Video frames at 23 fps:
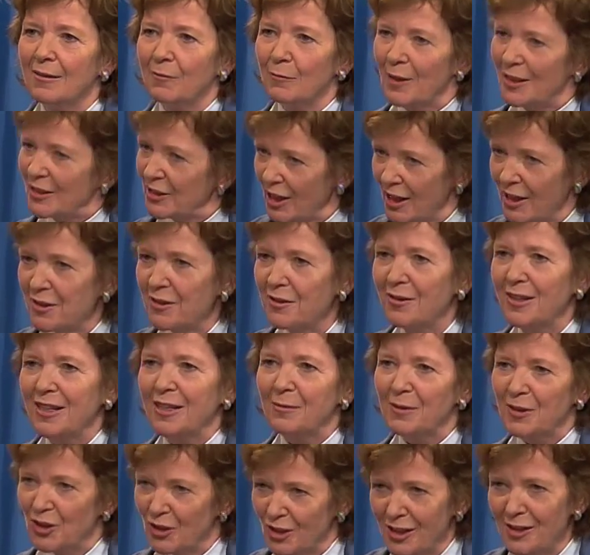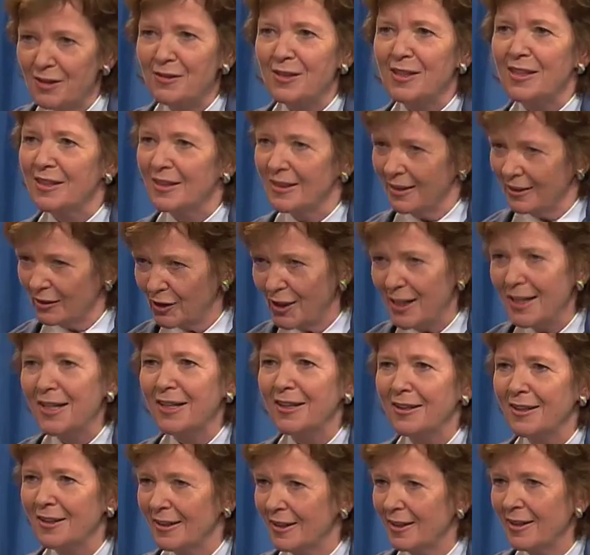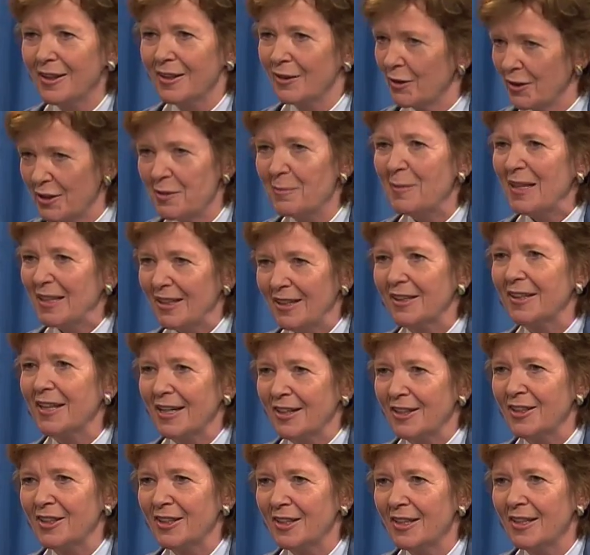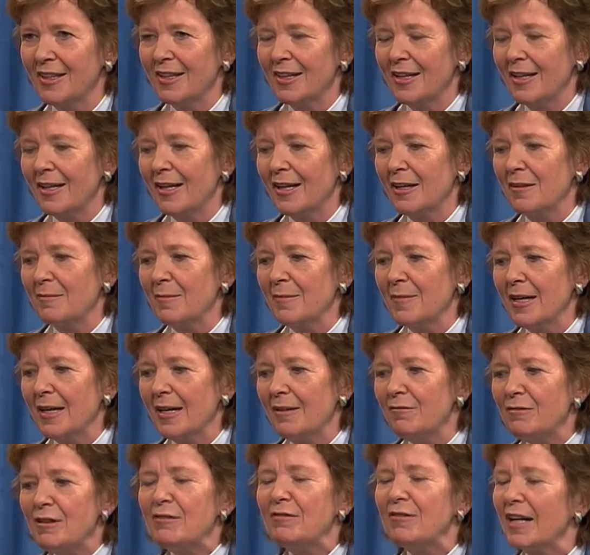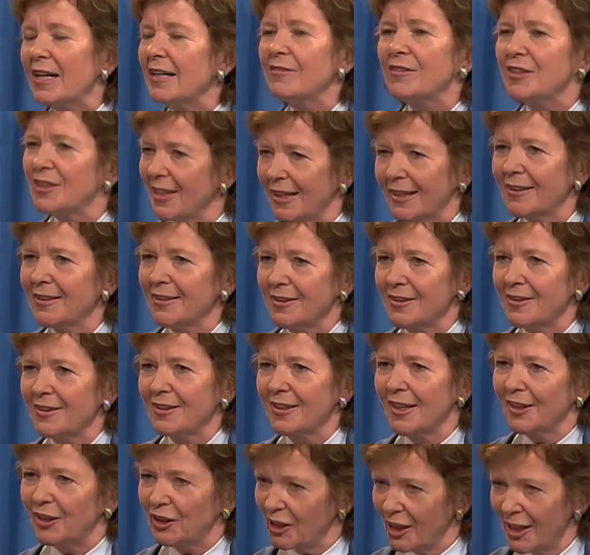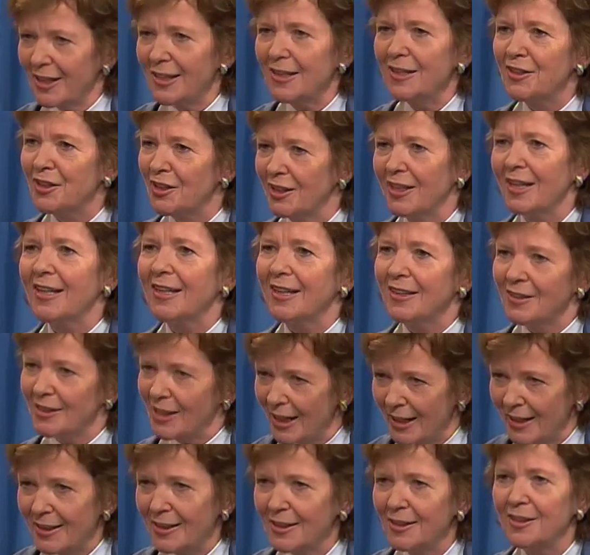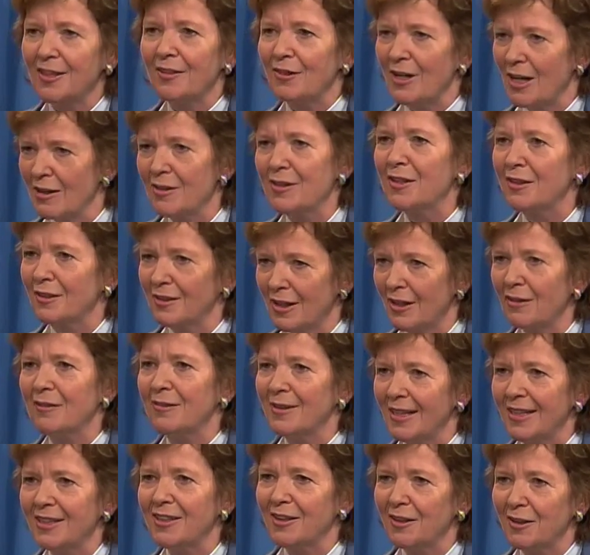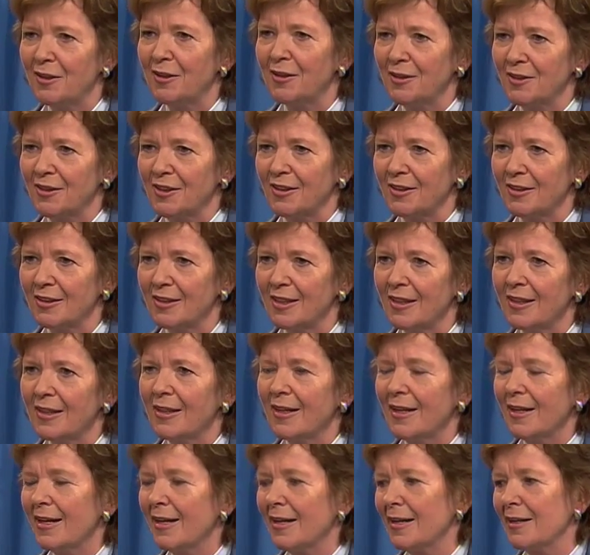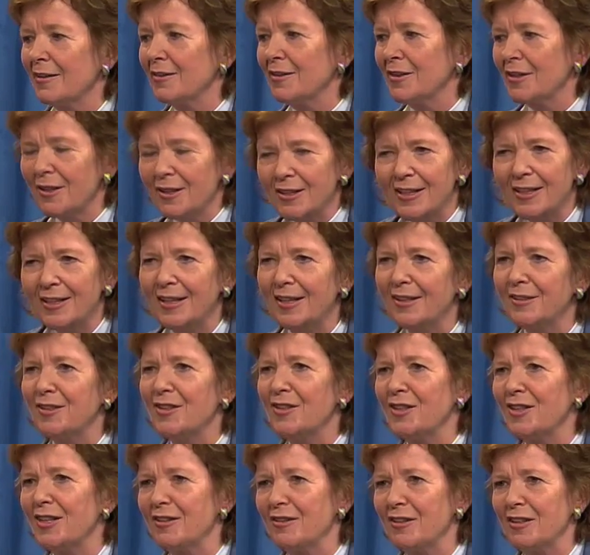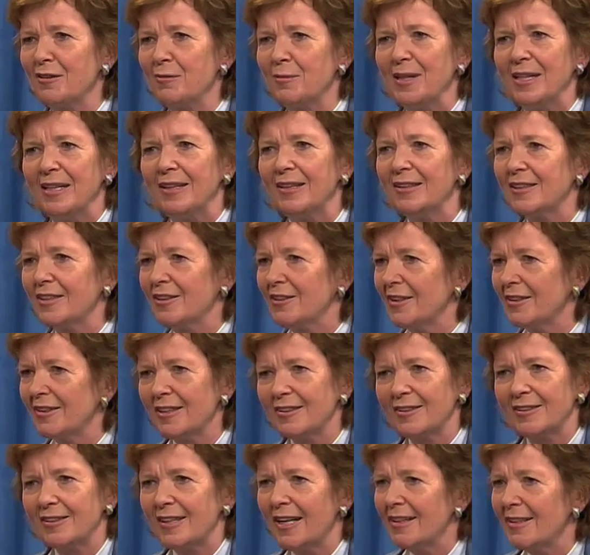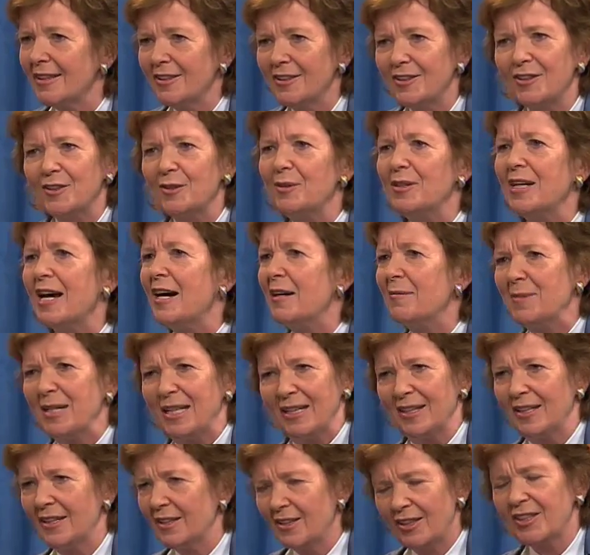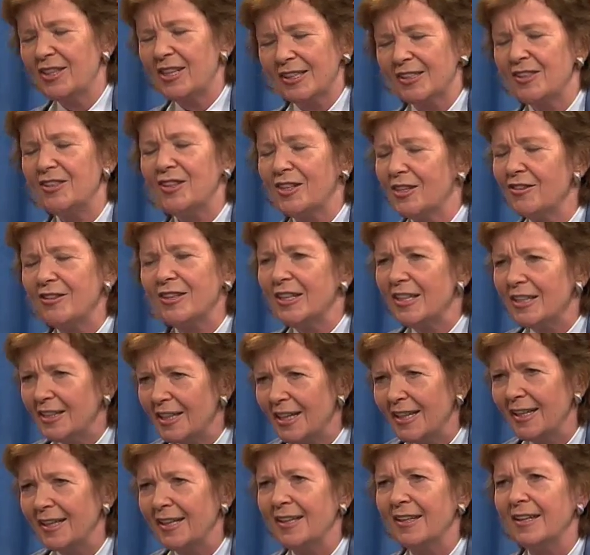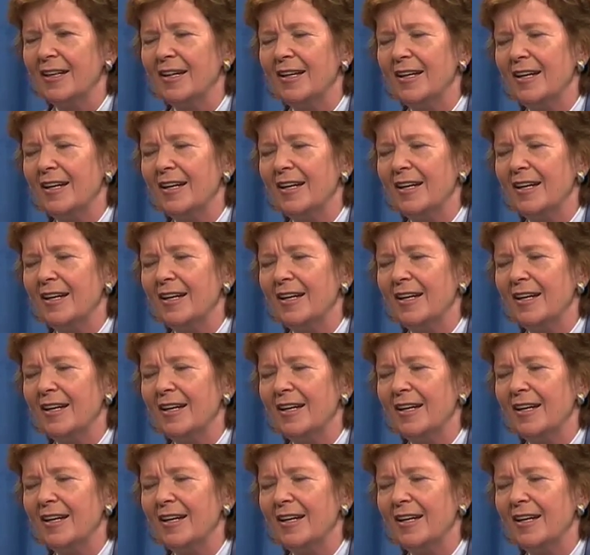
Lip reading: went hungry with children crying, going to bed at night. Every 5 seconds, a child today dies of hunger or related causes. 30,000 children a week. It's a silent tsunami. 30,000 children a day.